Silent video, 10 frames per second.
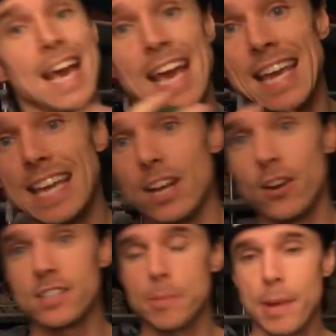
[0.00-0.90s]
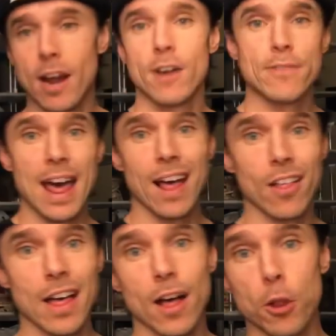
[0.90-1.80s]
Here is a pair of
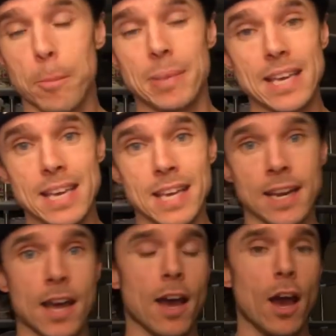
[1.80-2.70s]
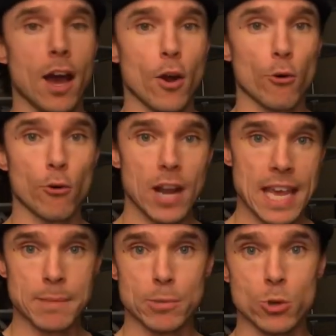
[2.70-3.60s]
LL Bean
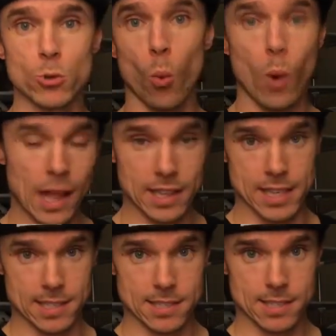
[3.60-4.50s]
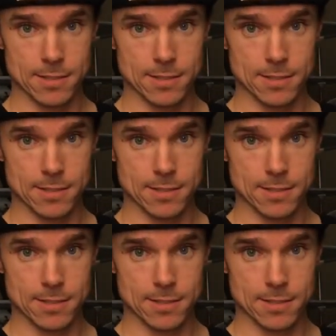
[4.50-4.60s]
rain boot wellies.